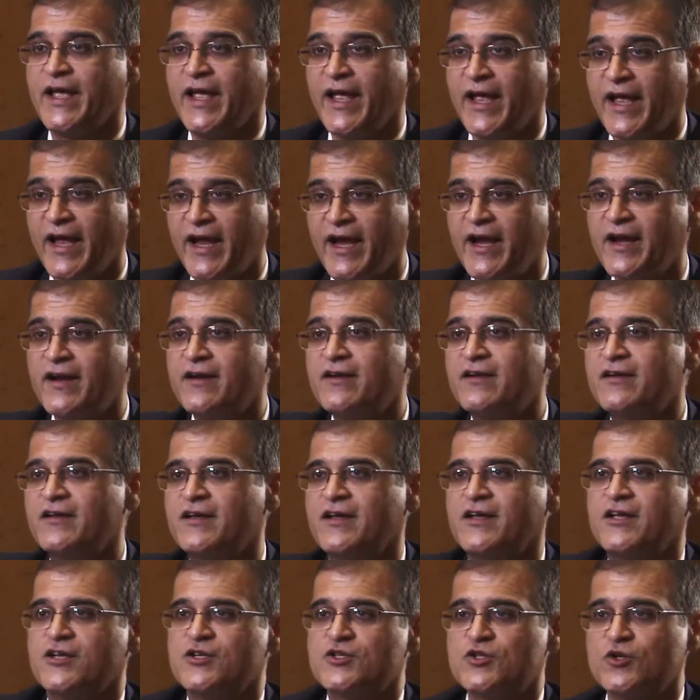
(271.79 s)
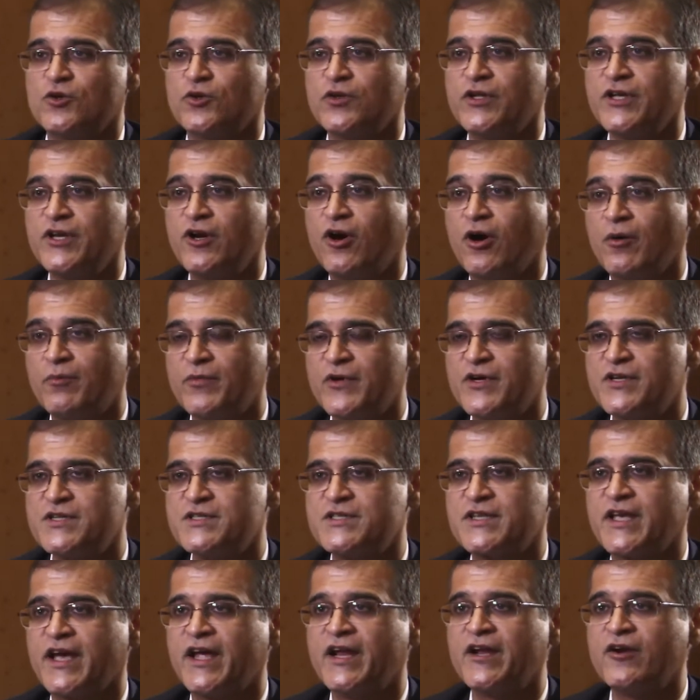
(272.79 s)
and so the
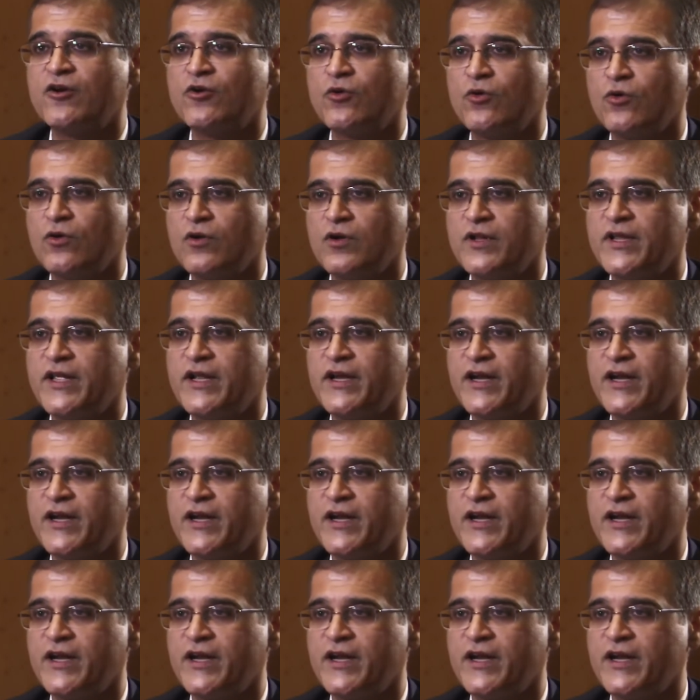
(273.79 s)
operators can roll